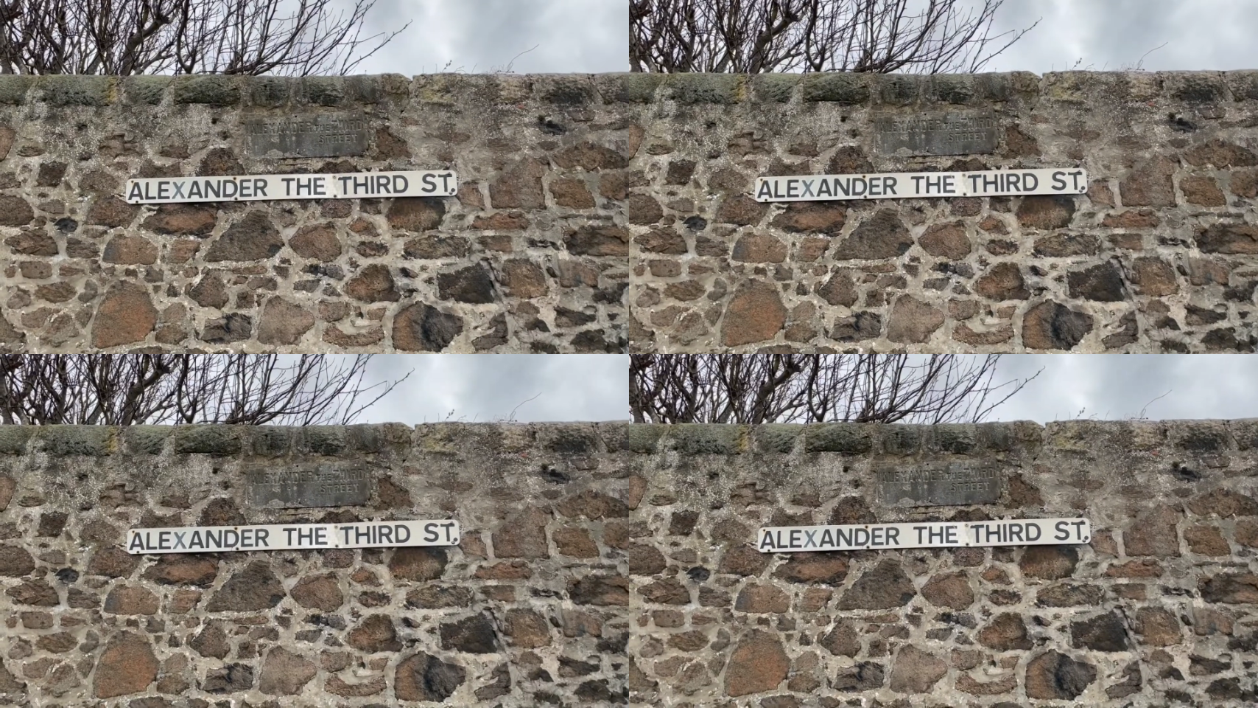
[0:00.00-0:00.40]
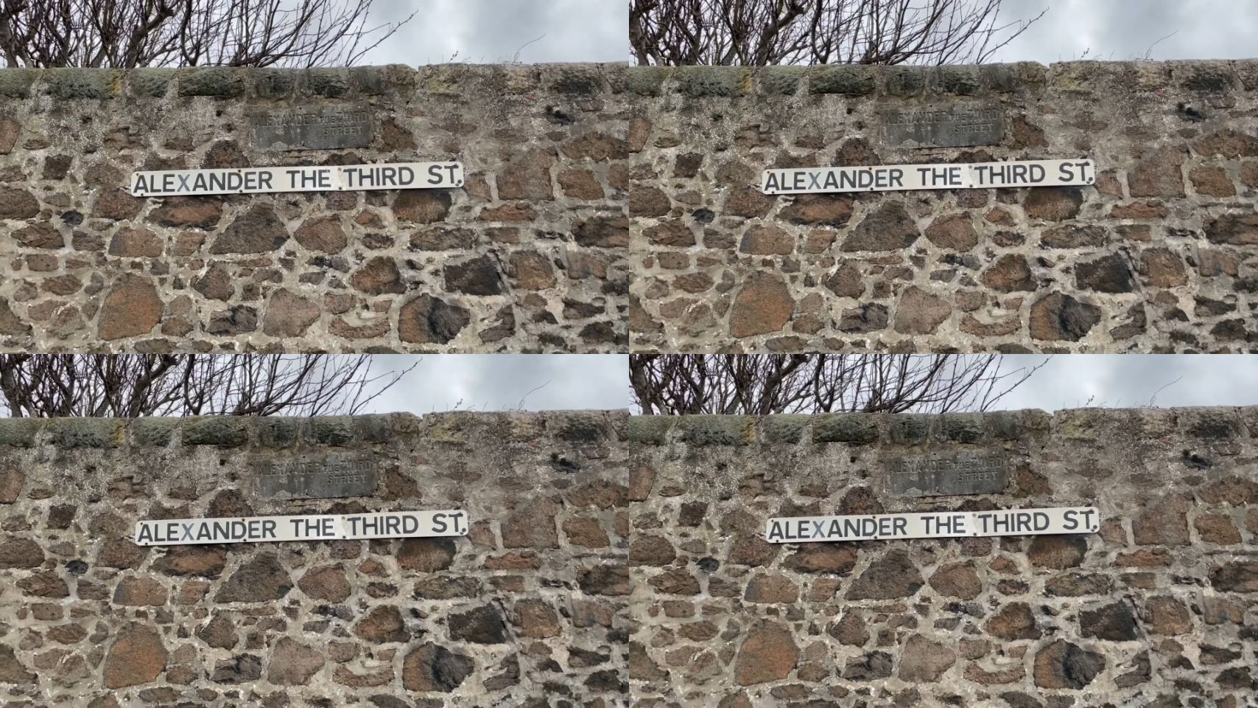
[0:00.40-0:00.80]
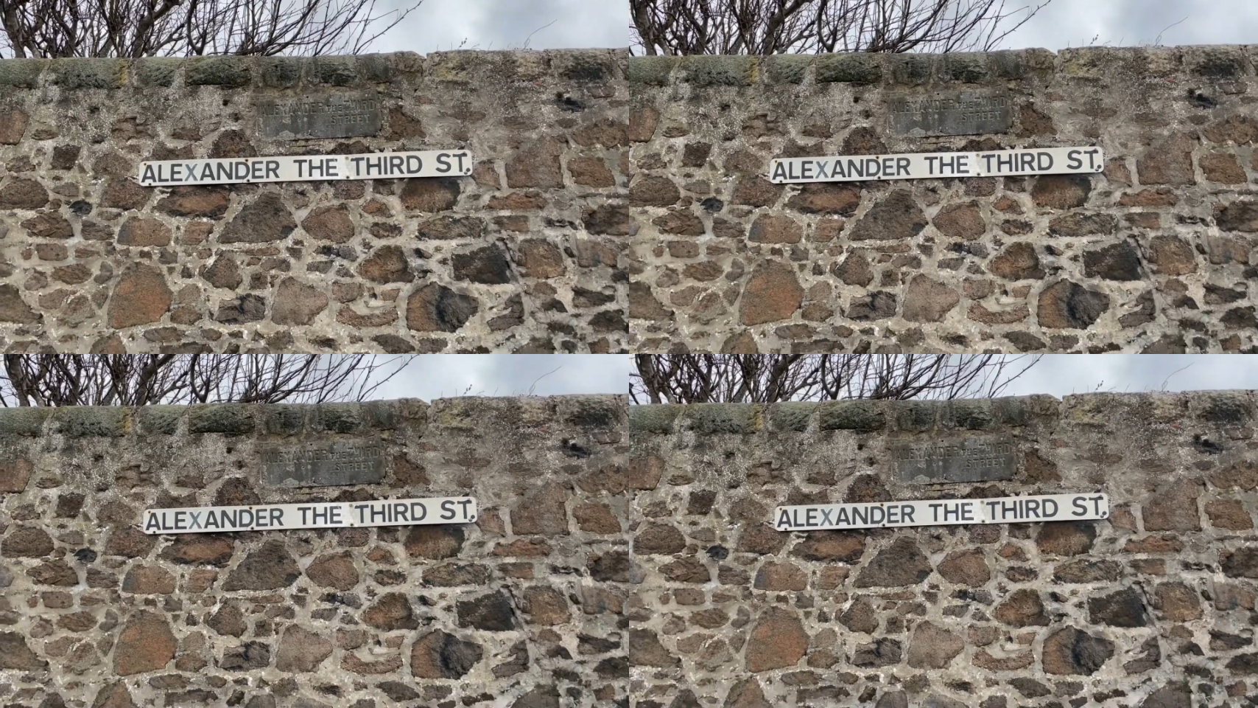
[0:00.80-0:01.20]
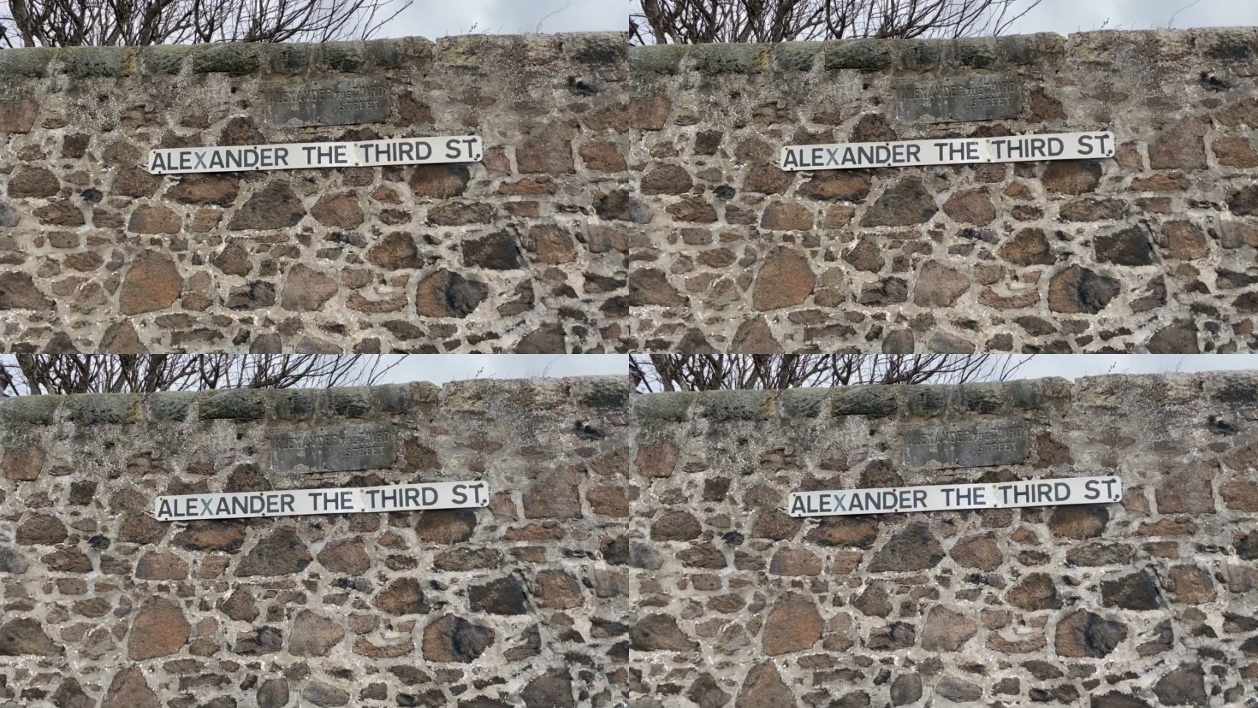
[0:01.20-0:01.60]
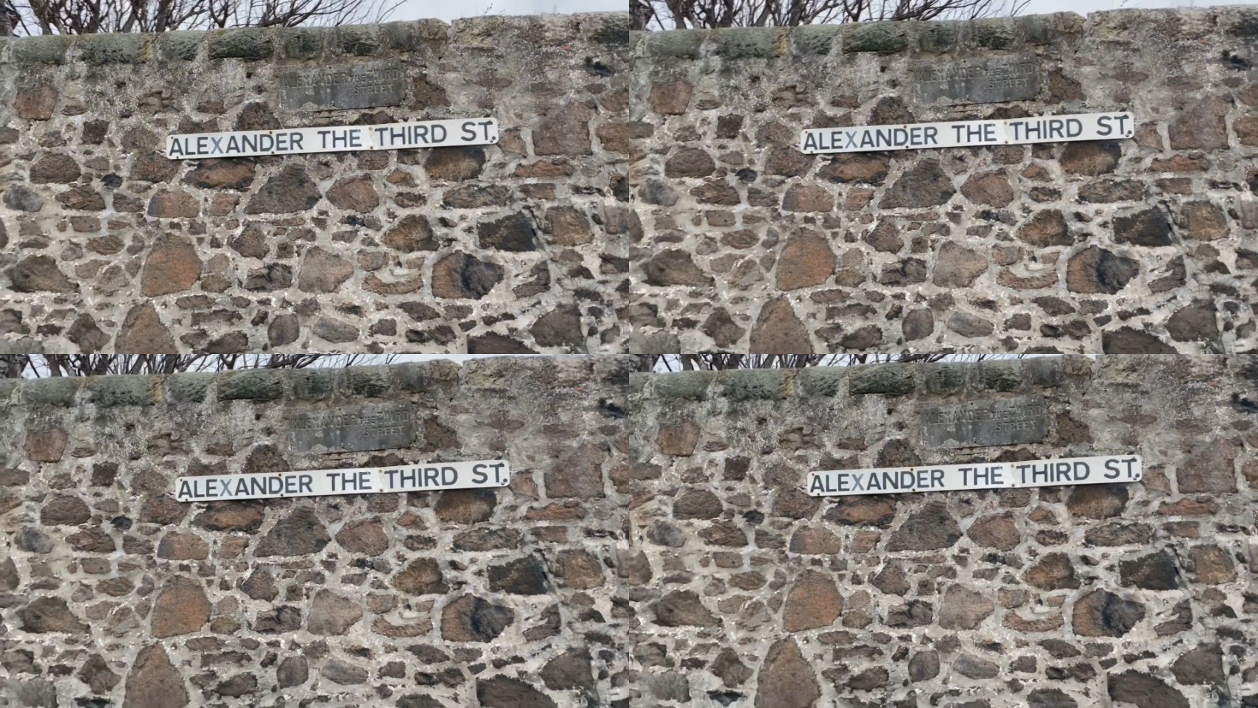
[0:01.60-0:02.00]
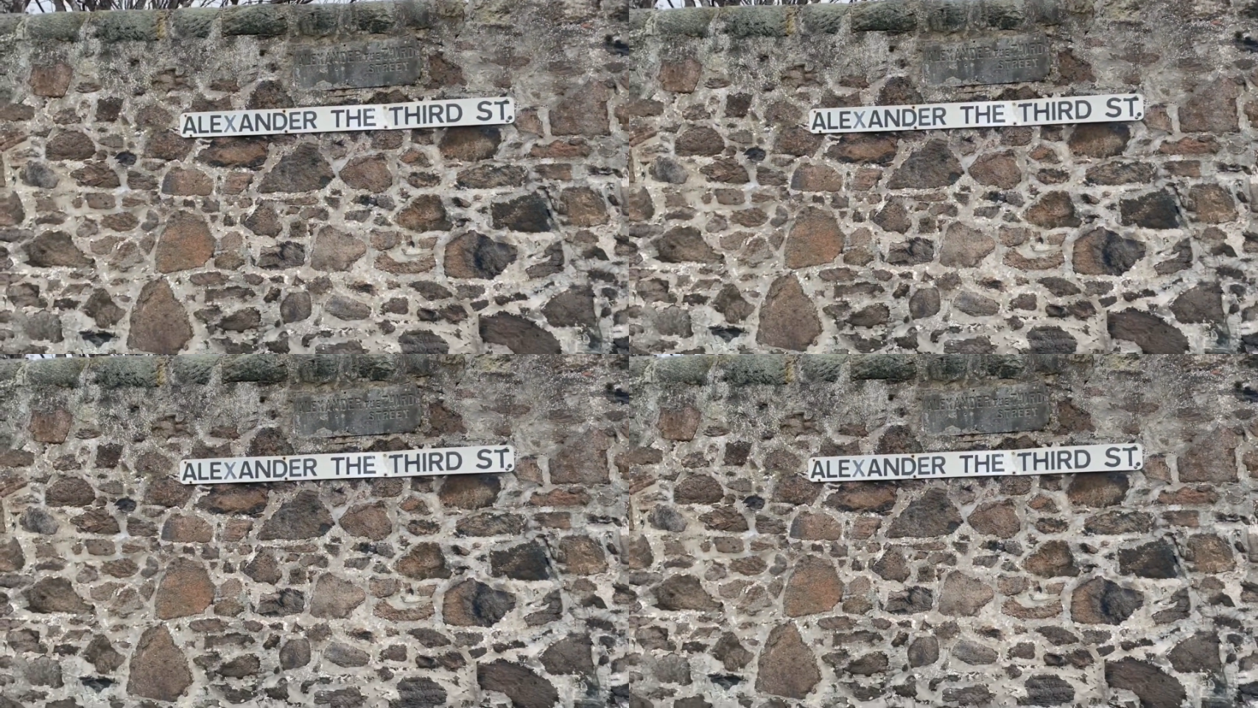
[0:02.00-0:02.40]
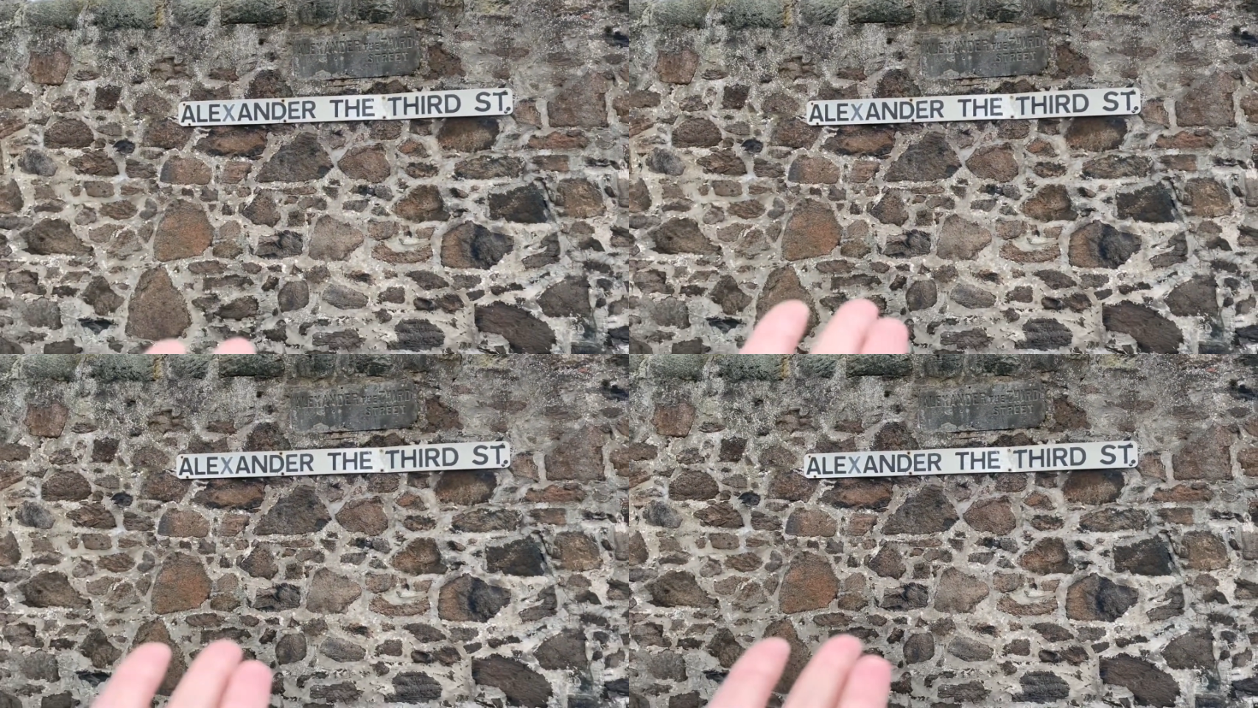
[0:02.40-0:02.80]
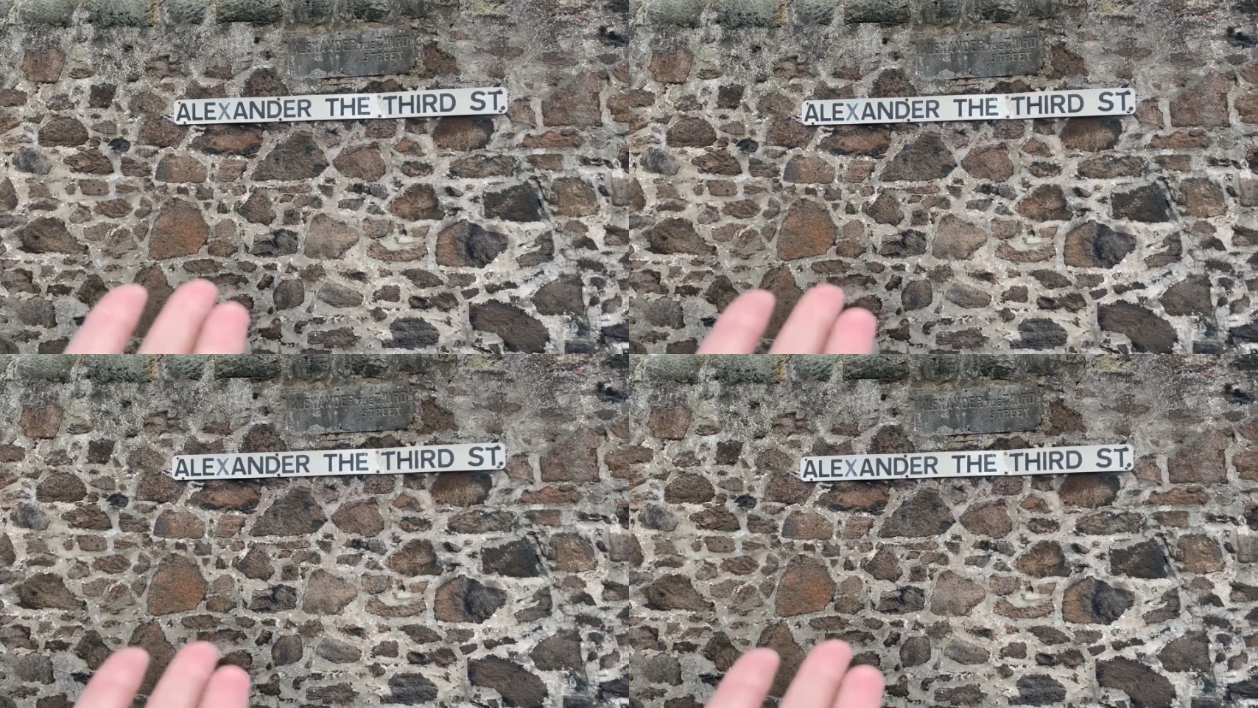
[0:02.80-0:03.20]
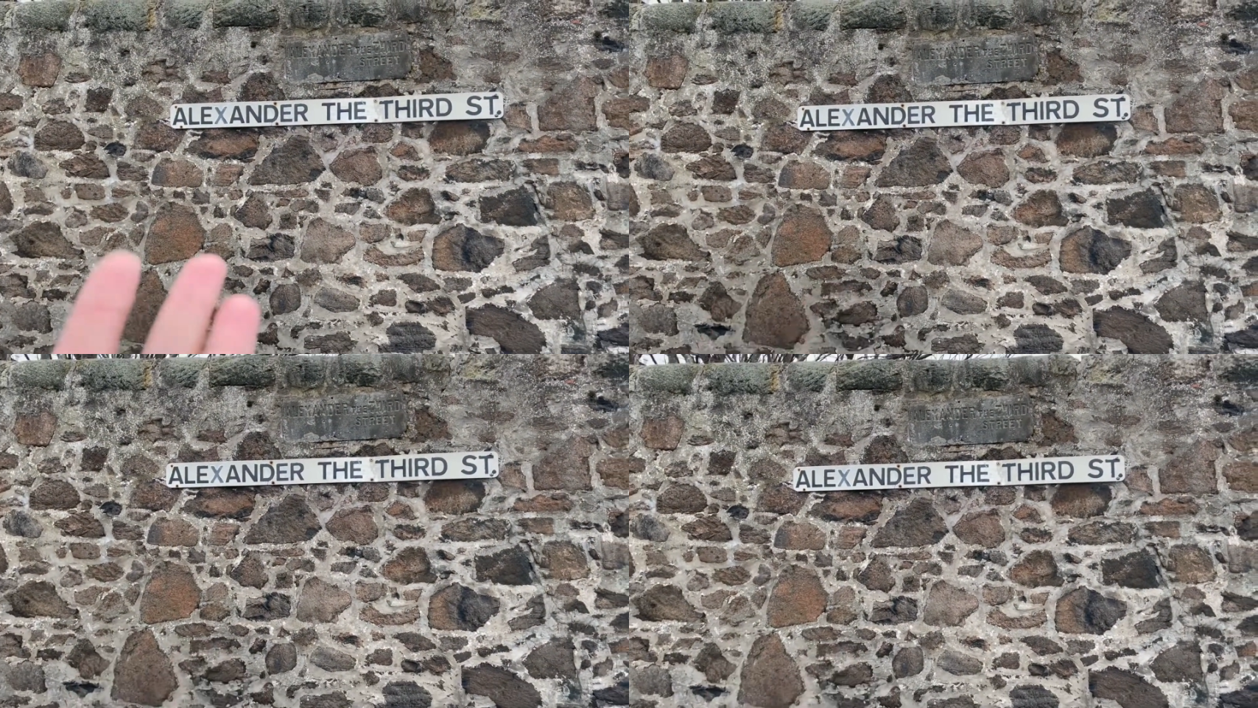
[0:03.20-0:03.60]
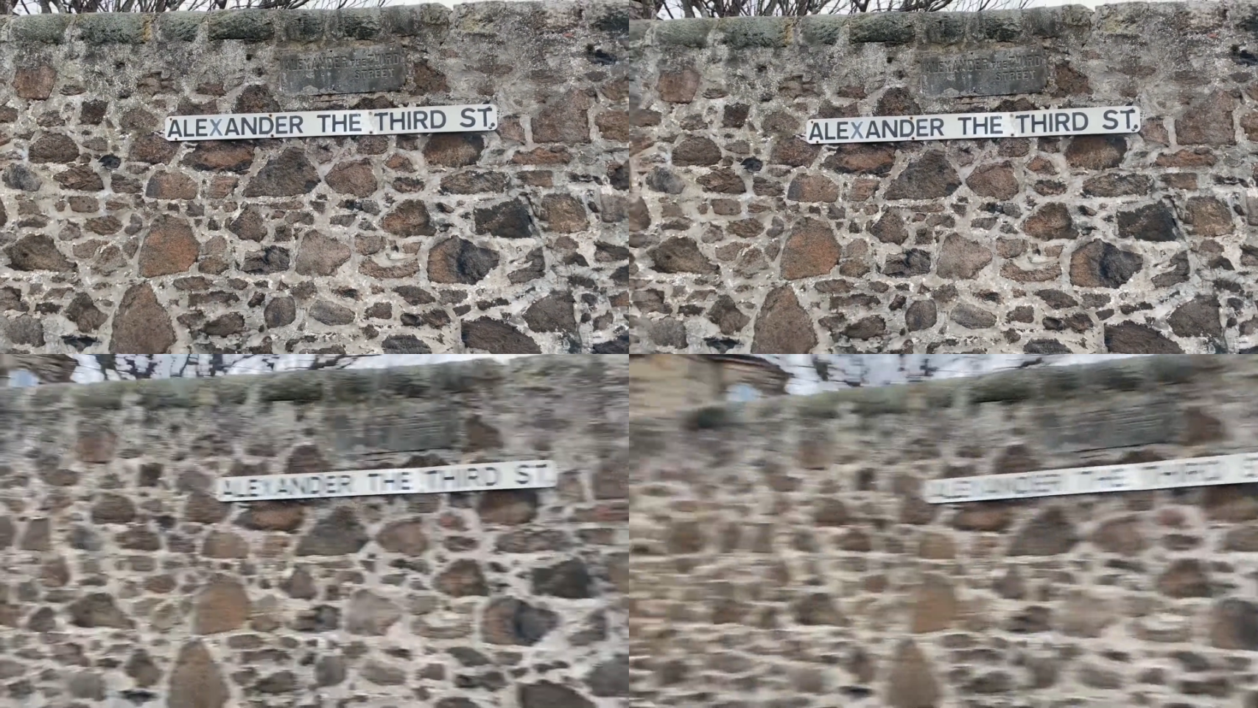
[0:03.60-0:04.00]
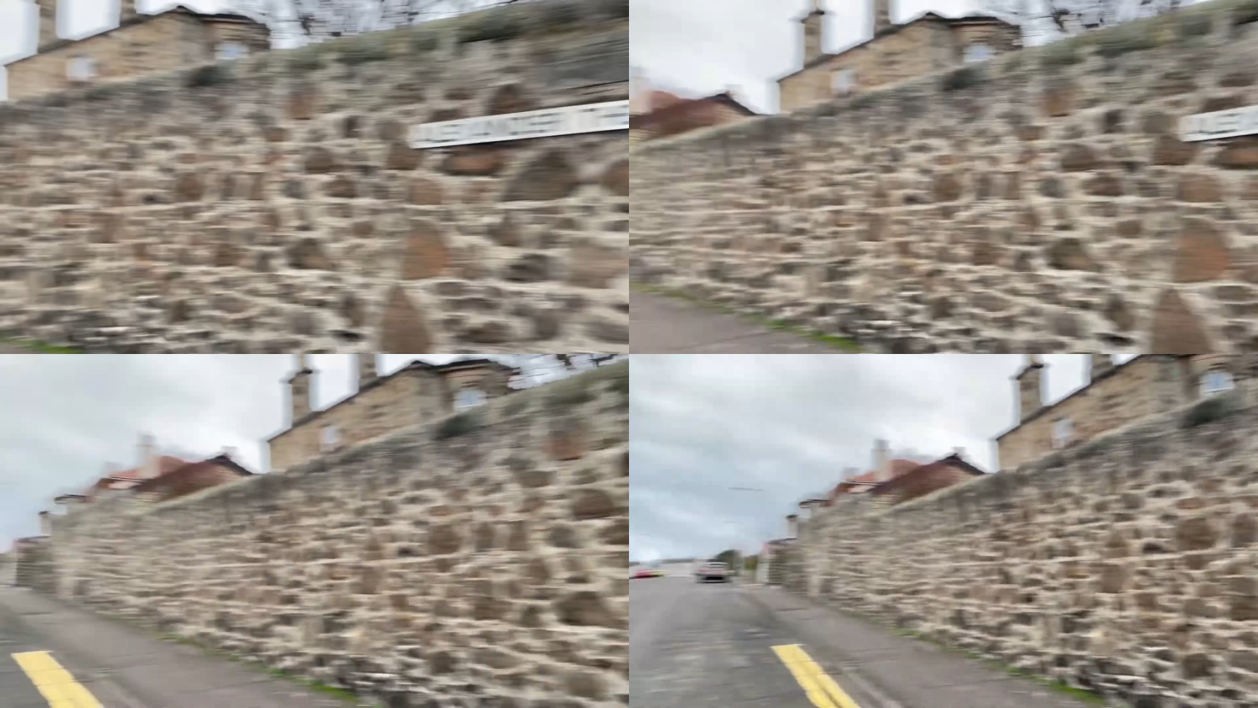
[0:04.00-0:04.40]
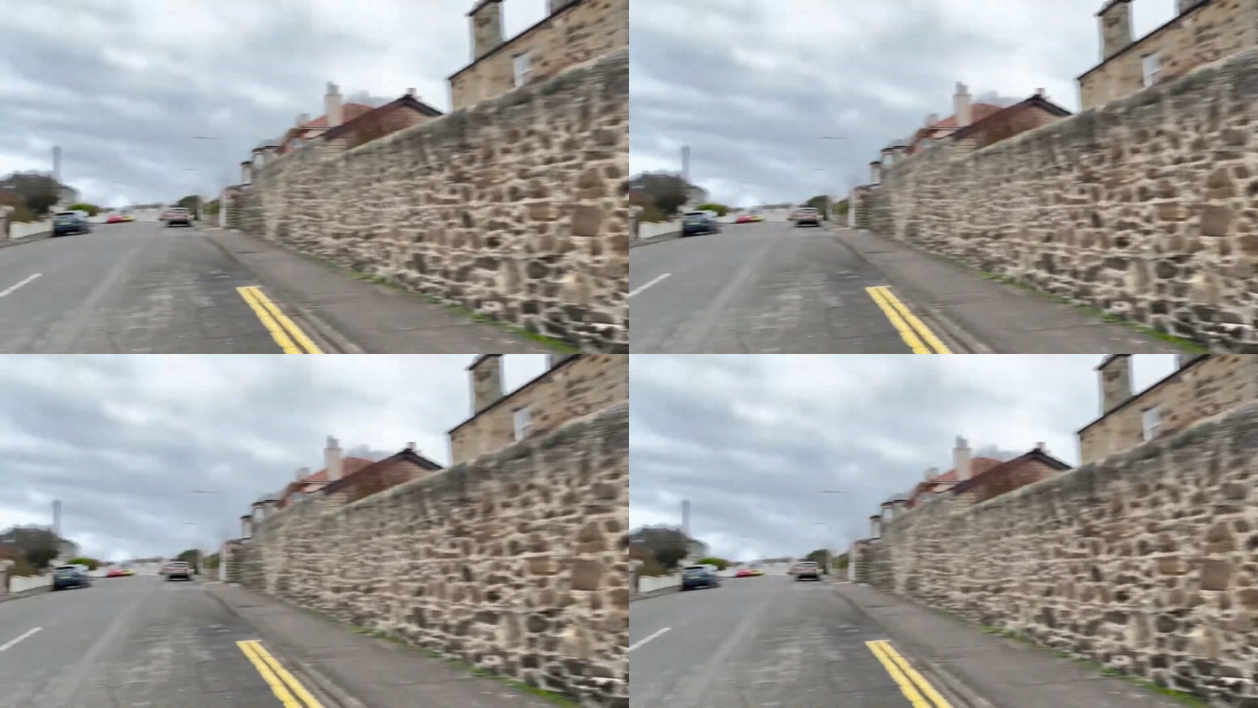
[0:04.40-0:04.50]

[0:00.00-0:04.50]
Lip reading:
No face is visible, so there are no lips to read.